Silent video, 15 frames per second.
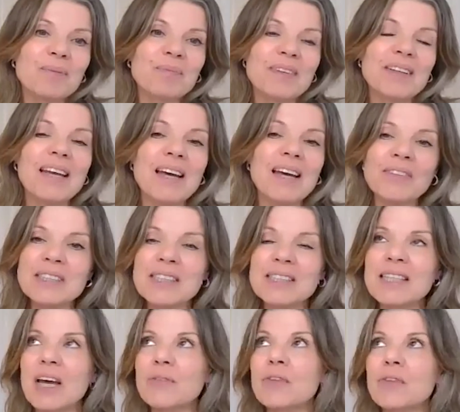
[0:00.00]
Yeah, this is
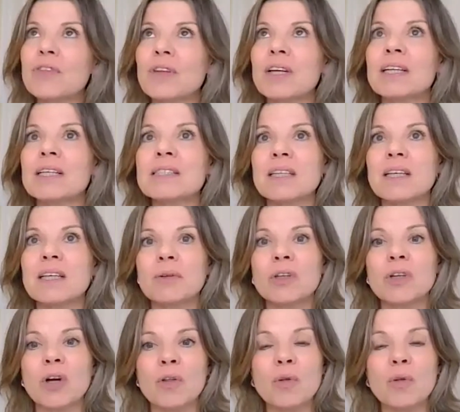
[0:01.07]
the other thing is, you know,